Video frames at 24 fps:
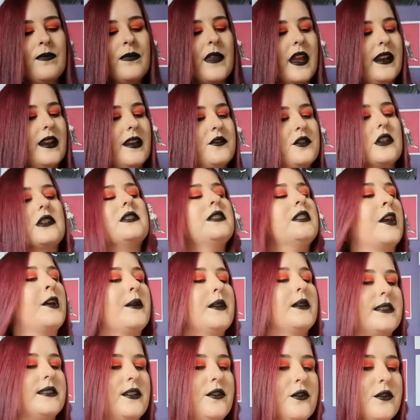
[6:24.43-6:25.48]
And I've just
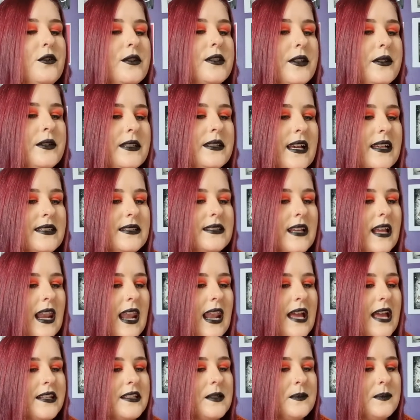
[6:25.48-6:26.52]
noticed it also says
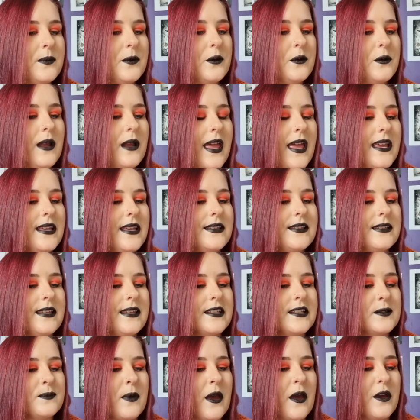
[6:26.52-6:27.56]
collectible
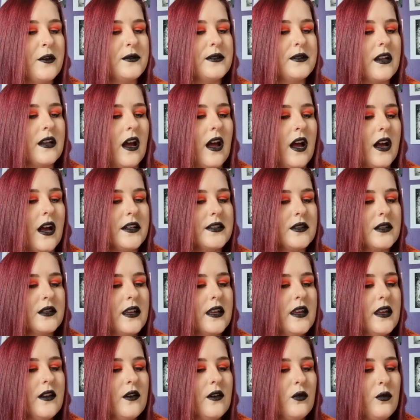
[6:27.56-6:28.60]
A6 postcard,
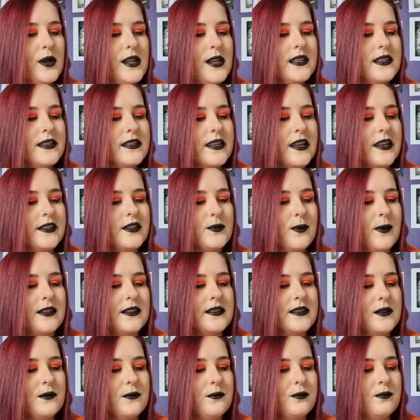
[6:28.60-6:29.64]
winter
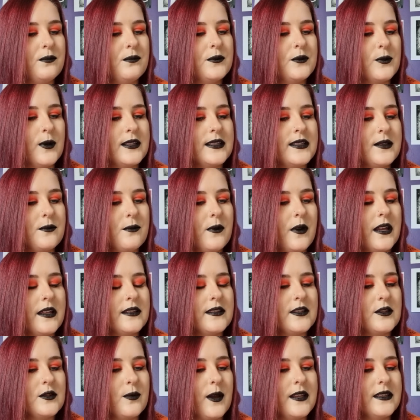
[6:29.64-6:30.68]
2021
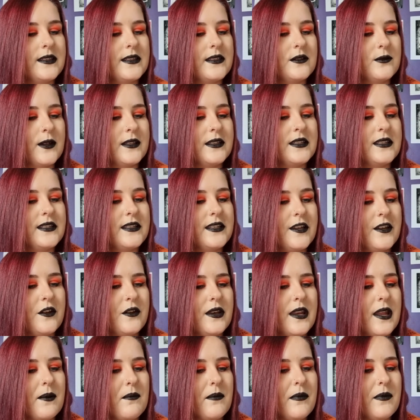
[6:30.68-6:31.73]
to 2022,
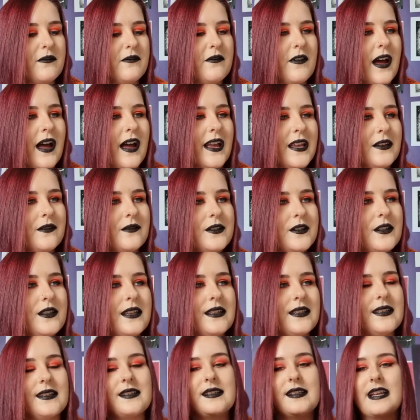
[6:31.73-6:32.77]
number 5. So
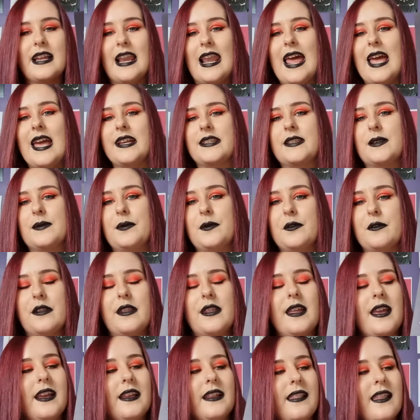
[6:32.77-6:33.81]
this is a collectible
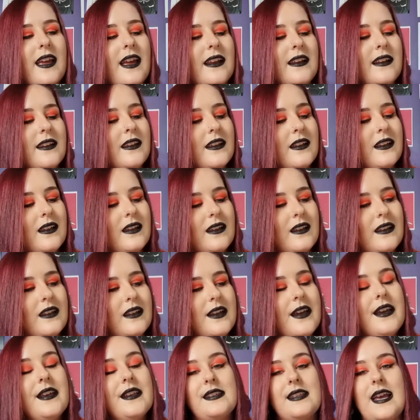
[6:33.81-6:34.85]
thing then.
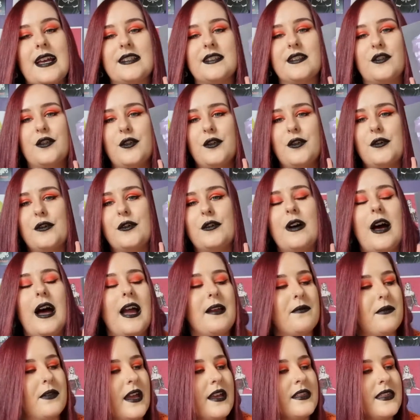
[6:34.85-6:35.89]
So that's cool. I
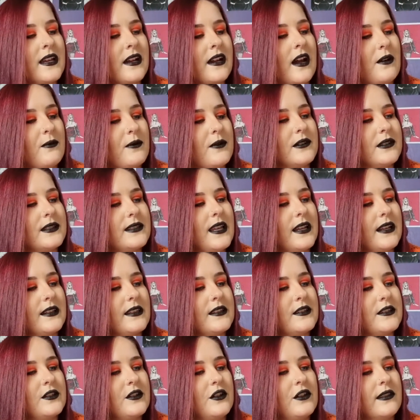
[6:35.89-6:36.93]
think I will stick
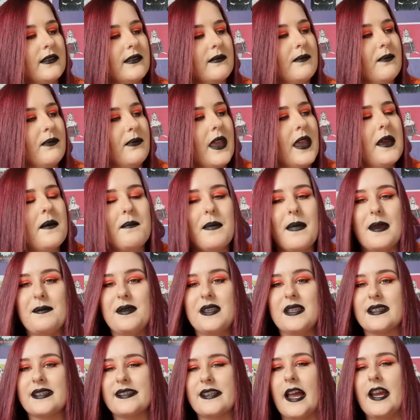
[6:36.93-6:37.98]
this on maybe
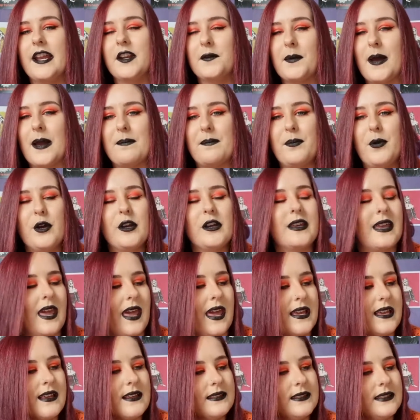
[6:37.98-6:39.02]
the side of my
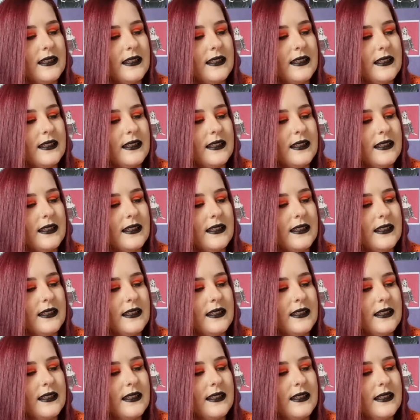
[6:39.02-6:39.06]
bookcase.